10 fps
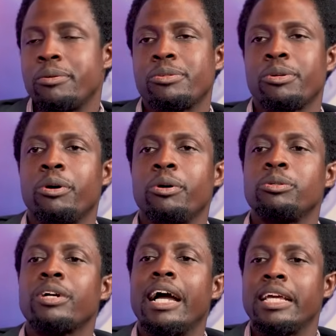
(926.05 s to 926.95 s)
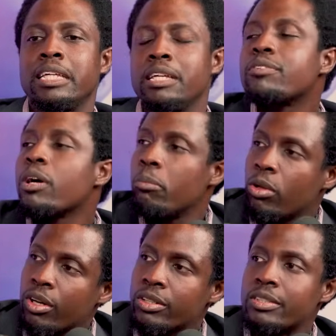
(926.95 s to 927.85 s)
So you can give your
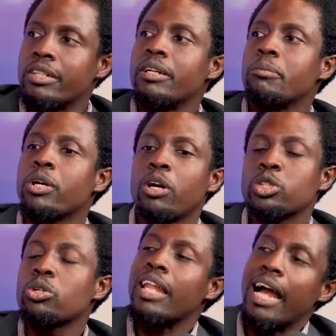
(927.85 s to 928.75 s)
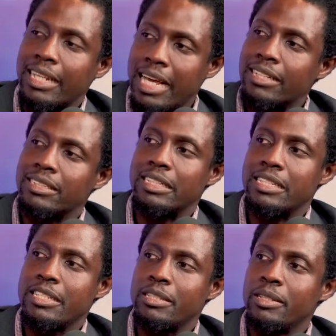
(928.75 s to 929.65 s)
blood because you lack the
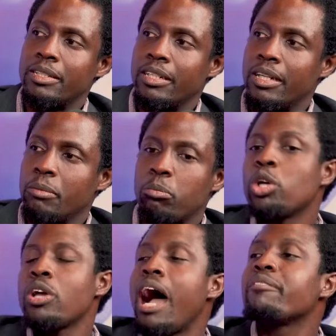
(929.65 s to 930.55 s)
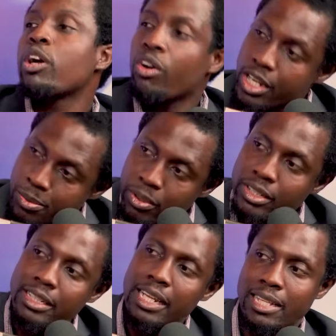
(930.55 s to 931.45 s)
antigens, but you have the
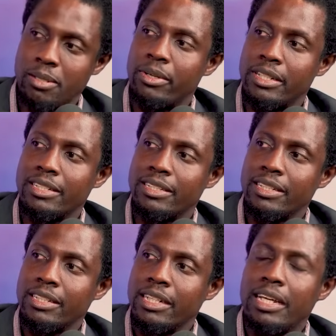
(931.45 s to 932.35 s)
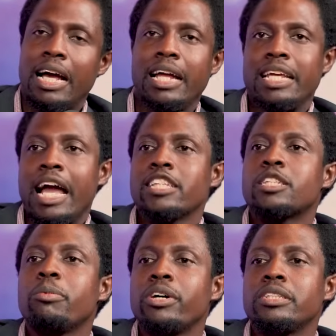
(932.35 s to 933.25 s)
corresponding antibodies. And the
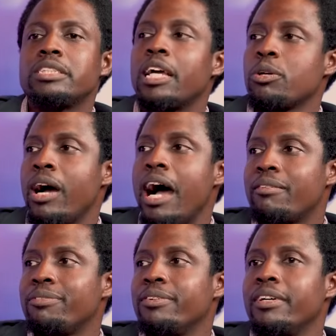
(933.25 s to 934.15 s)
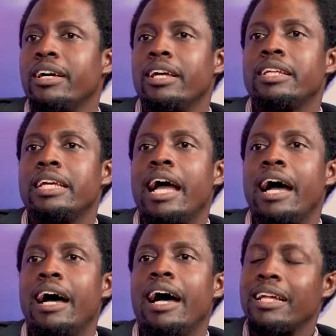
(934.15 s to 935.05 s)
antibodies that you have, they
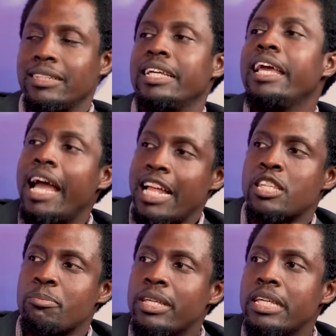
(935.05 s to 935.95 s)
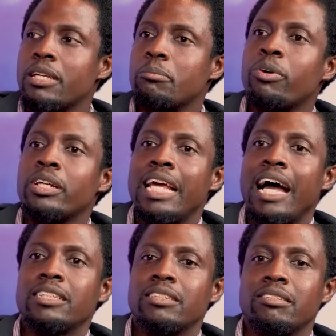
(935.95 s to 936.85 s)
are anti-A, anti-B, but they
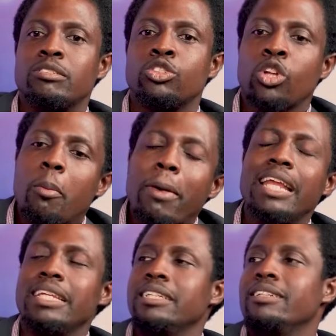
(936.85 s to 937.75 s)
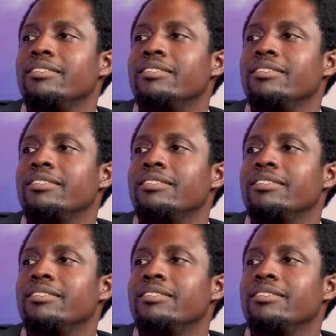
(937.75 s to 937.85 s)
are IgM.